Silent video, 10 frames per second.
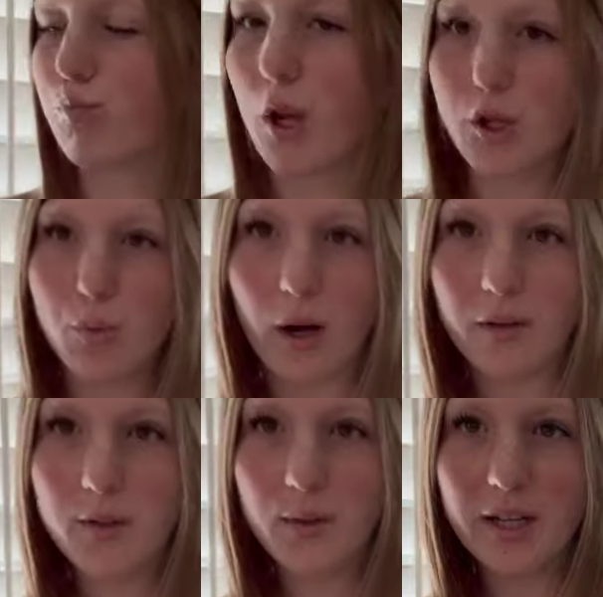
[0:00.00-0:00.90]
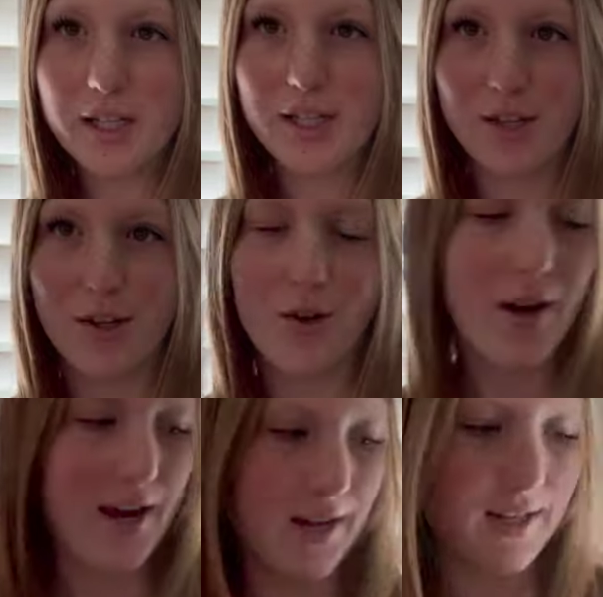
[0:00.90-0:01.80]

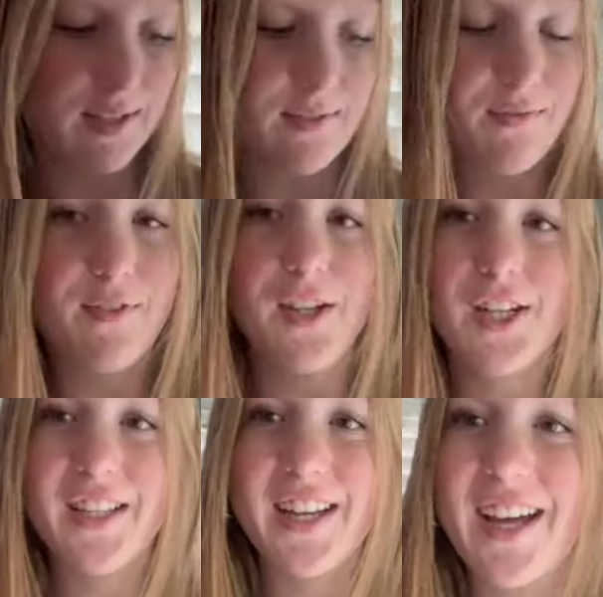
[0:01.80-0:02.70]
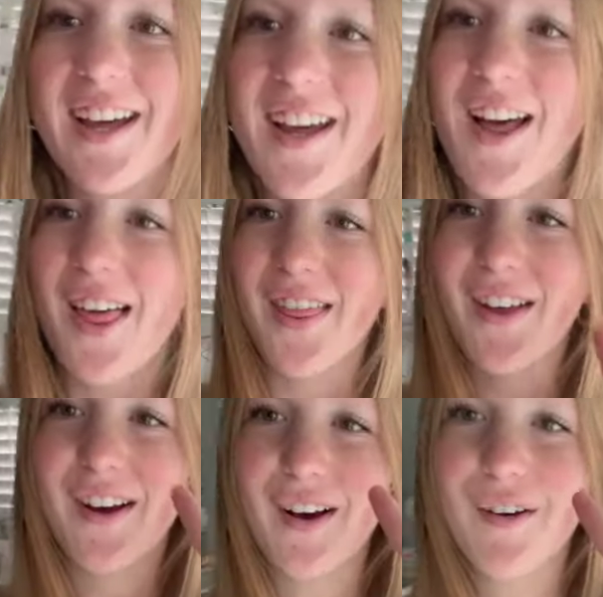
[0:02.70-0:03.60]
12:22 and it is officially
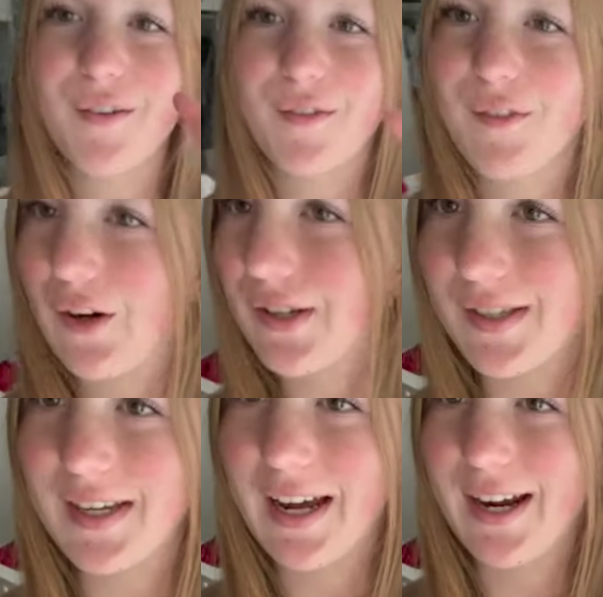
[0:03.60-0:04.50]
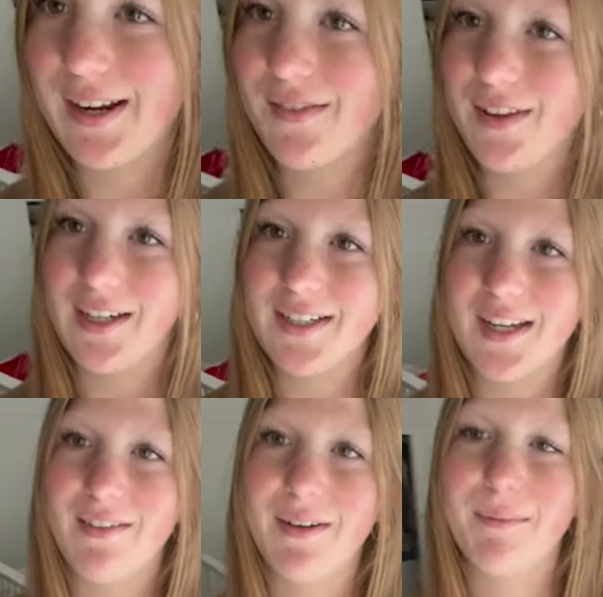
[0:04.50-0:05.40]
the first day of
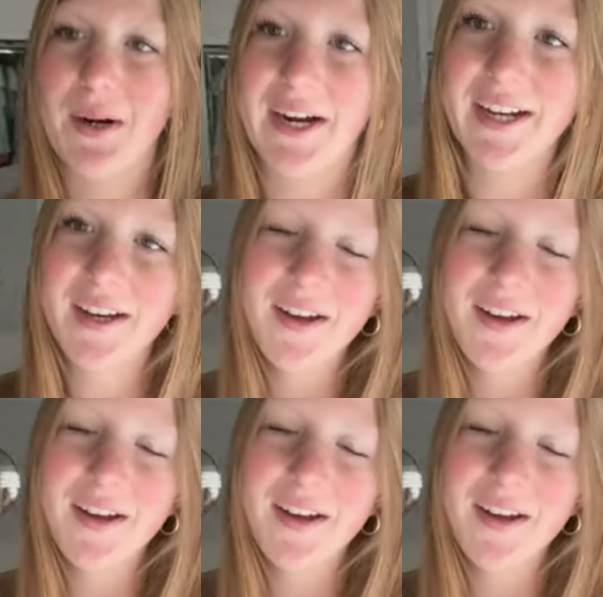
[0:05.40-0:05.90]
Thanksgiving break.